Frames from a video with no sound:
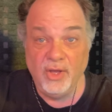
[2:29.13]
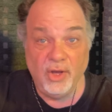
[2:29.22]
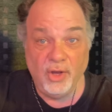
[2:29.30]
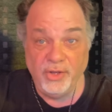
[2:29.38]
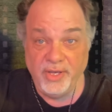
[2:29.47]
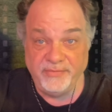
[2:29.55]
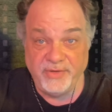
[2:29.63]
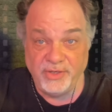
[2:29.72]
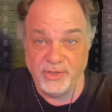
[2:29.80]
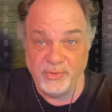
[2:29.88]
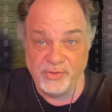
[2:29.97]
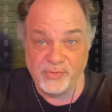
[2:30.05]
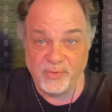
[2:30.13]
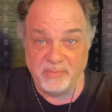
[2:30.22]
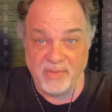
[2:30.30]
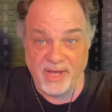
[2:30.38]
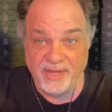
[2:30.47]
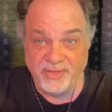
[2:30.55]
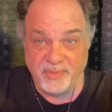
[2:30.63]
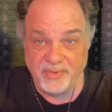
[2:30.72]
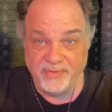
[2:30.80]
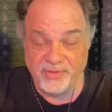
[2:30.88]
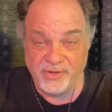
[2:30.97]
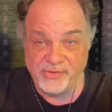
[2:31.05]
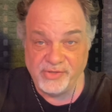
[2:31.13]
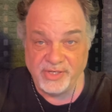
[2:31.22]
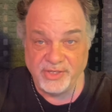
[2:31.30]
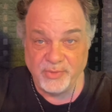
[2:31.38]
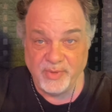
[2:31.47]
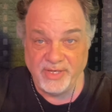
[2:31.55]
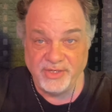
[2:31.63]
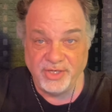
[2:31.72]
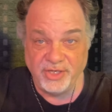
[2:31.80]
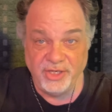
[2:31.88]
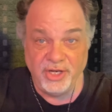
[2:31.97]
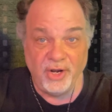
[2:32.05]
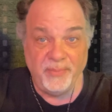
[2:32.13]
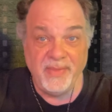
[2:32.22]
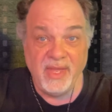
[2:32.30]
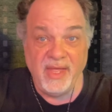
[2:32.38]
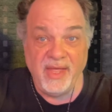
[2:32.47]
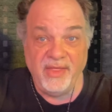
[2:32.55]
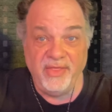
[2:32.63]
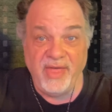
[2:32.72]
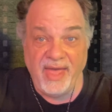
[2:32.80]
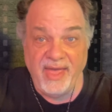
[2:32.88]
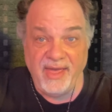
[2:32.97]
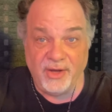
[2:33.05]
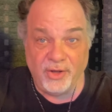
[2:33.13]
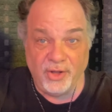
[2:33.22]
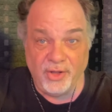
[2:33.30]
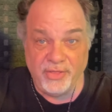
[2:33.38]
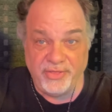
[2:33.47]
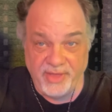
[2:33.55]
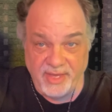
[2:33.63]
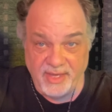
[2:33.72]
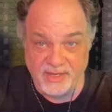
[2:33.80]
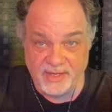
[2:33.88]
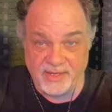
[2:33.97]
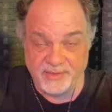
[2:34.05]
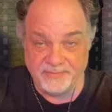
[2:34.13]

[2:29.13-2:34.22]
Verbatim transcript: All you have to do is remind them of their situation. You know, they all think